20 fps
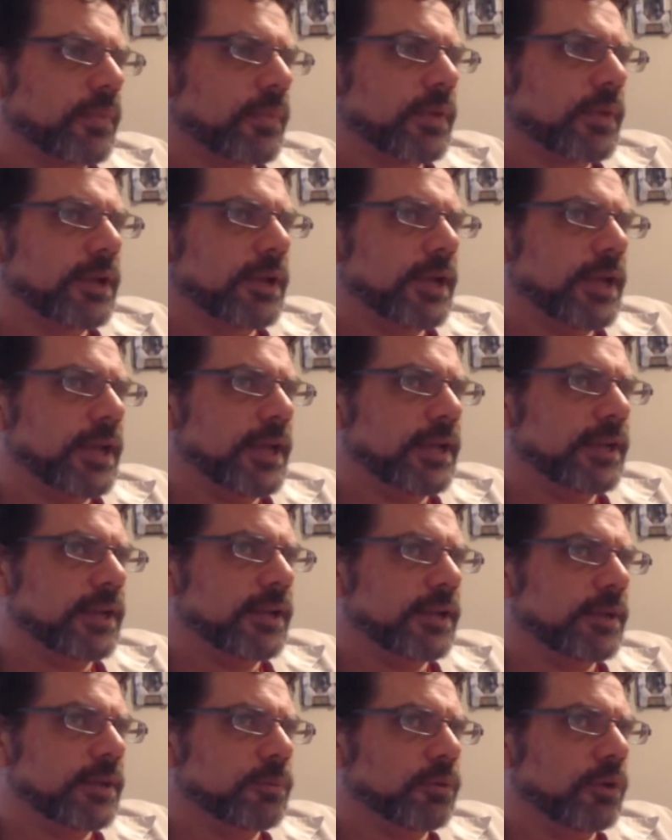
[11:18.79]
And it
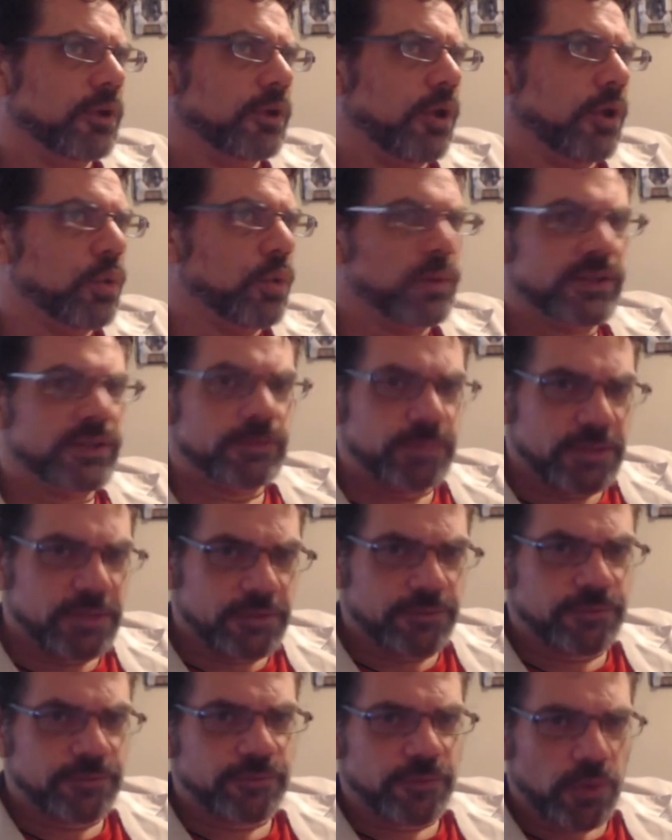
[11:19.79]
will always be the
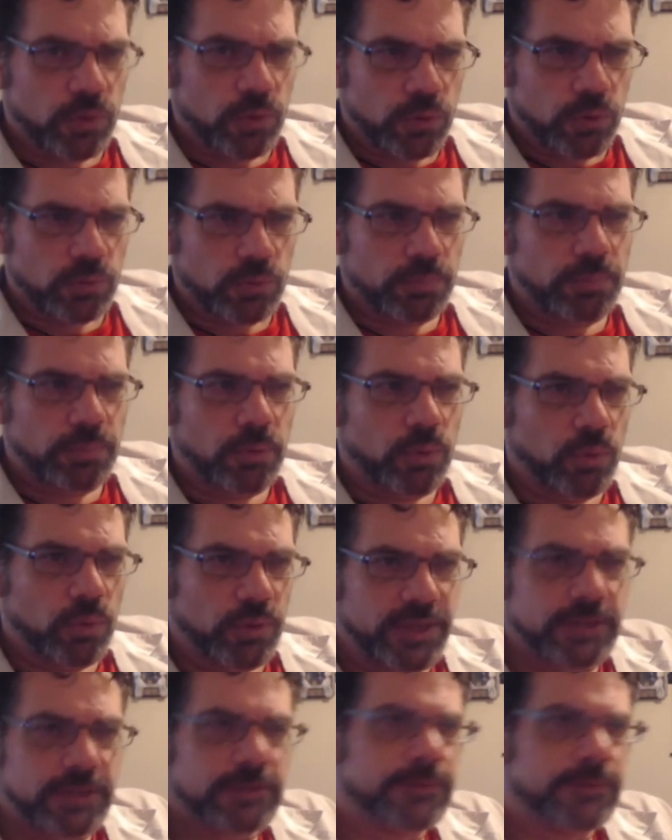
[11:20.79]
focal point